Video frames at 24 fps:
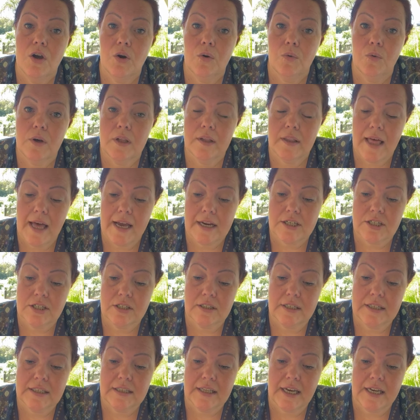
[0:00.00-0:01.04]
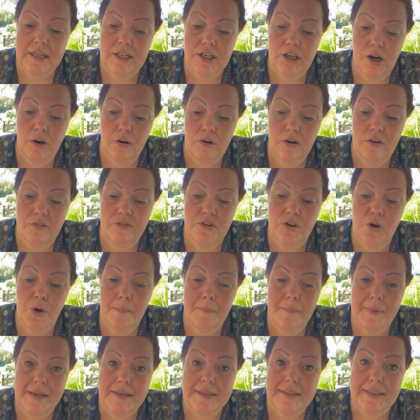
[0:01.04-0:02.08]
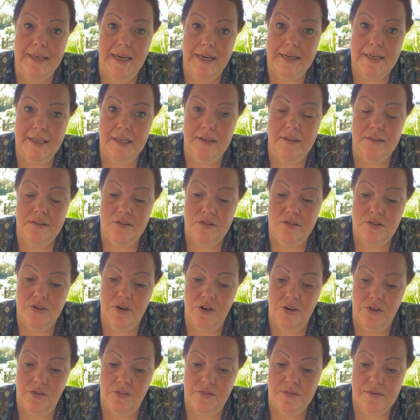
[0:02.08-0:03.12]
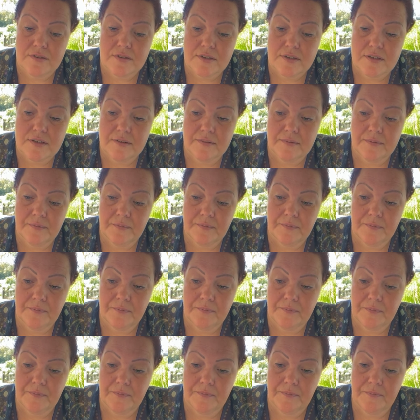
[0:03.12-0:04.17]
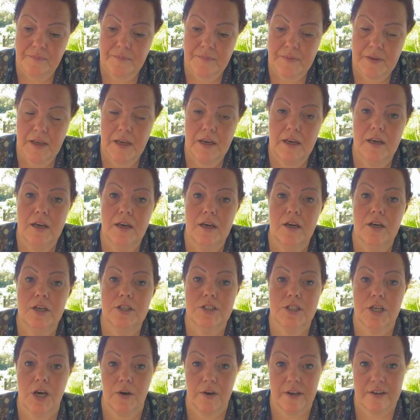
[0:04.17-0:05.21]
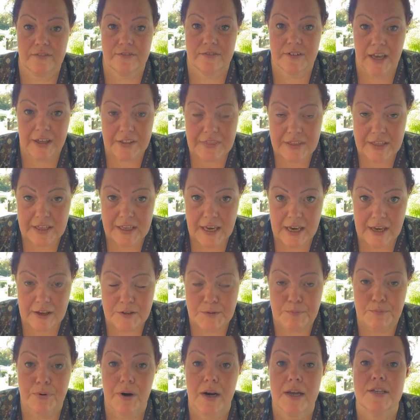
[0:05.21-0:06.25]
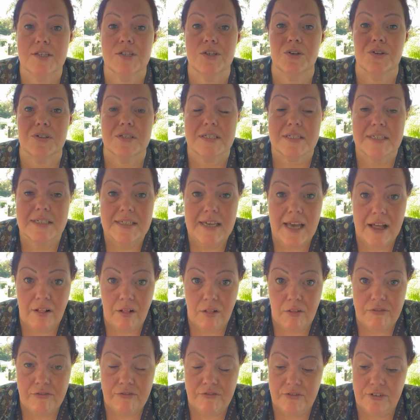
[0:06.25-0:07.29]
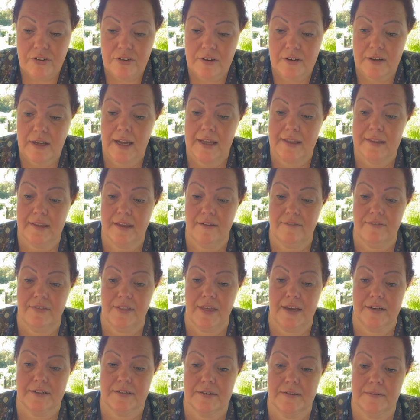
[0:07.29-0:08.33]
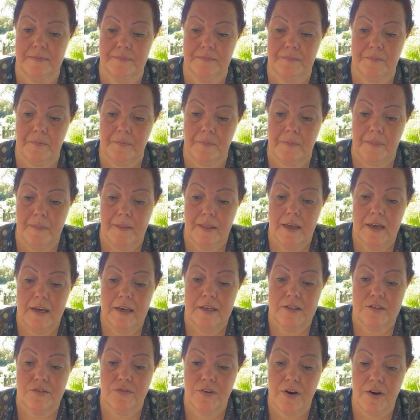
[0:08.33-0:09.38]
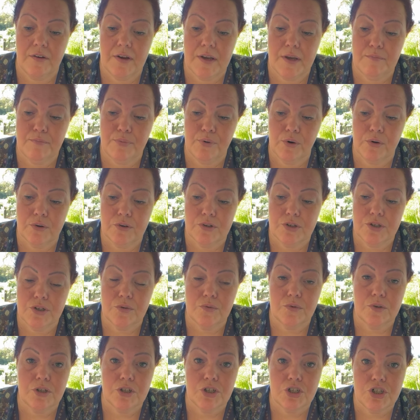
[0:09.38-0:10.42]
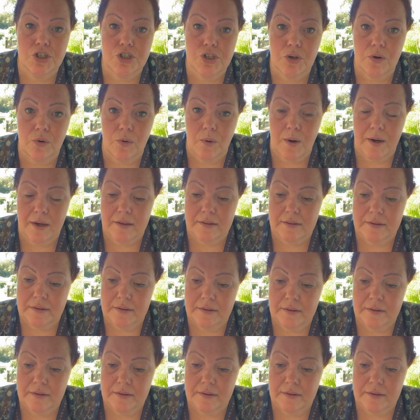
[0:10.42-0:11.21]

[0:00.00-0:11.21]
will actually let go of your mundane concerns. So if nothing else, praise yourself. I love that. It's very important to ensure